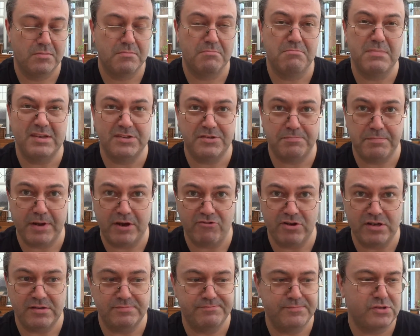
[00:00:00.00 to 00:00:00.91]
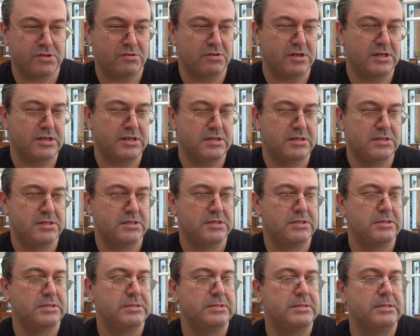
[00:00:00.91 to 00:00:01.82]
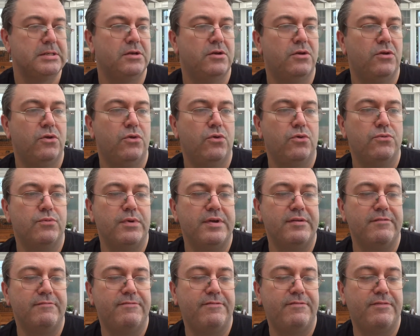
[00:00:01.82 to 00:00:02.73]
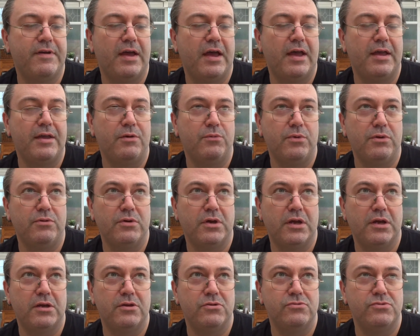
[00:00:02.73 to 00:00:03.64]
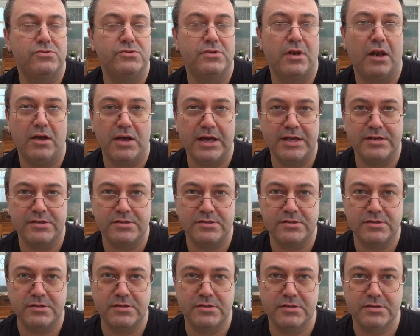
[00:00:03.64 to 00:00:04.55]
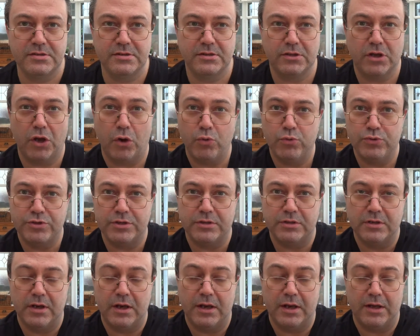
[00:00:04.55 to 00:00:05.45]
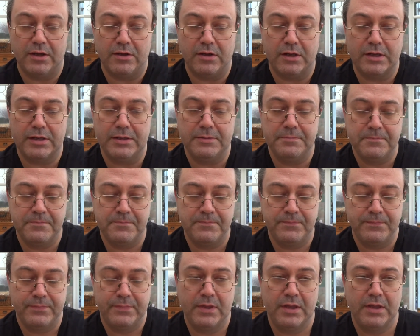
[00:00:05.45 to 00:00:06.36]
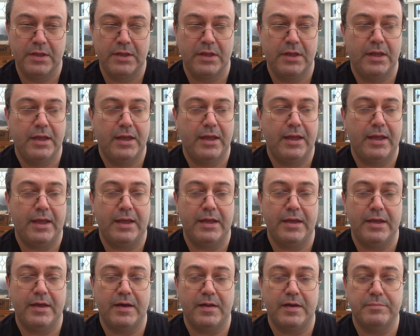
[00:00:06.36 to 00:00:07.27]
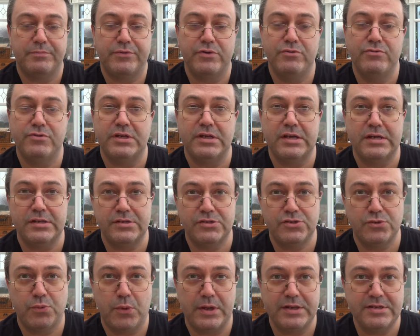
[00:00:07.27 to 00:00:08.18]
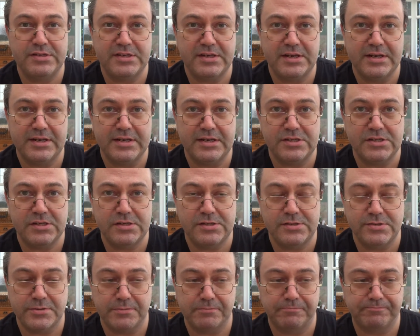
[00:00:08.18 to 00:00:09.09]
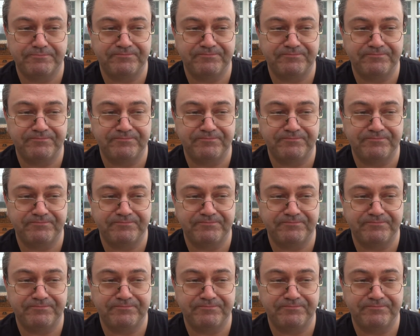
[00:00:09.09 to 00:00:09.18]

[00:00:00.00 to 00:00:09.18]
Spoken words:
Mixed Berry cider with a Wilko's light golden lager, and I brewed it at 20 litres,